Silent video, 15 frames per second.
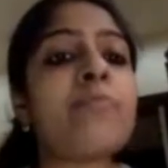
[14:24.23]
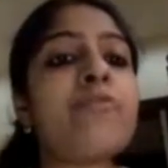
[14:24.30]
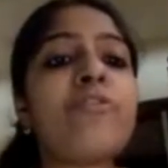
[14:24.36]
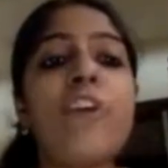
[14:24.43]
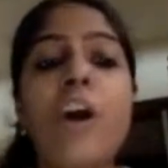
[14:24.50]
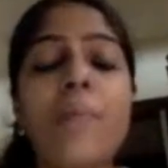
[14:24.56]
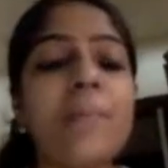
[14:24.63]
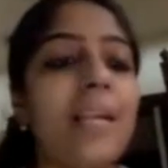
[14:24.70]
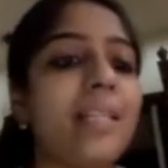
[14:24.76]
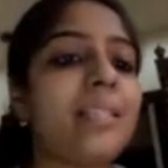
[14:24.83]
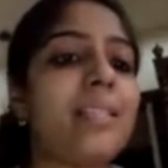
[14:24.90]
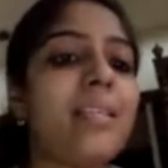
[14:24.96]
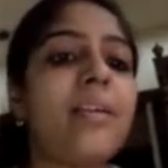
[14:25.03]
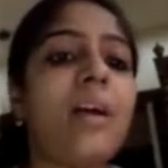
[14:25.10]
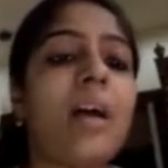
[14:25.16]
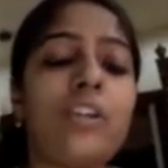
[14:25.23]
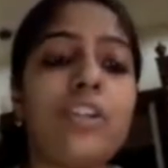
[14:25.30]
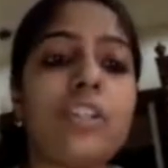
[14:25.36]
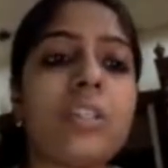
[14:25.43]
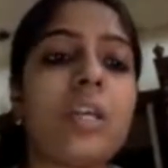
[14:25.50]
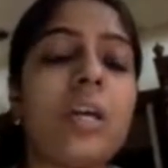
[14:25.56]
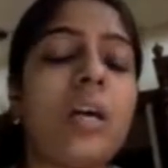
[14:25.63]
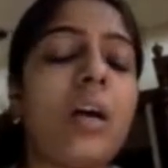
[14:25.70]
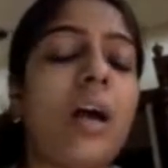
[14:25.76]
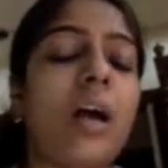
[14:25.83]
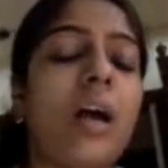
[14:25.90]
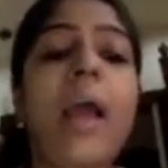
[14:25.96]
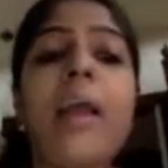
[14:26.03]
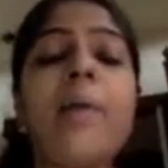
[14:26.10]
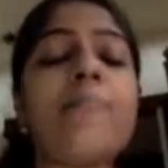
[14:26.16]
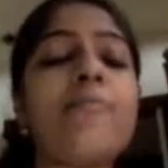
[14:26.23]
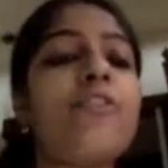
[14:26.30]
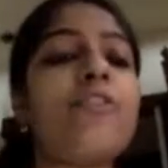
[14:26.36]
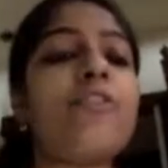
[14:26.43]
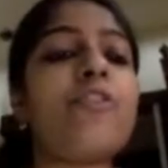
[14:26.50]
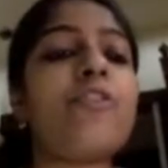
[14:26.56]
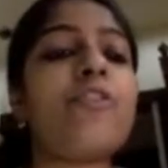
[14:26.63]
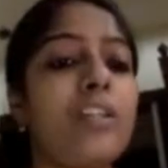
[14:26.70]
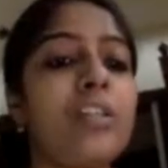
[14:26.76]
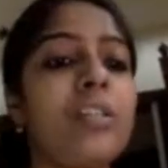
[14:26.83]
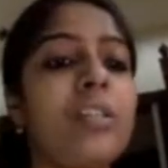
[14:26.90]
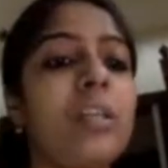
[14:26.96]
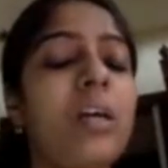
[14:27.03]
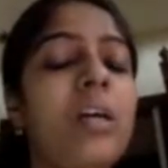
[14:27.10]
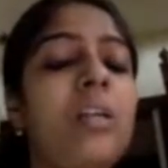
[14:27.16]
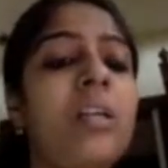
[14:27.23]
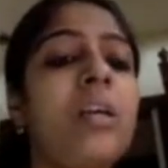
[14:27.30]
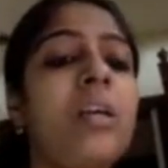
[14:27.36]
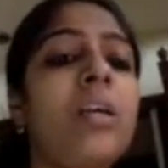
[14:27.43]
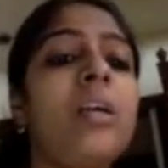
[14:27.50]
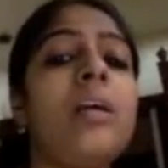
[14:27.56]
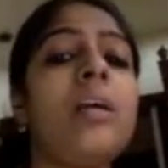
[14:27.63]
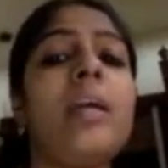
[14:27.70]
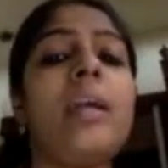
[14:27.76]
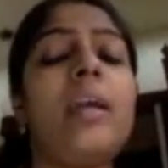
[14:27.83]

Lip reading: I am from, let's say, Rajasthan. I am from Rajasthan.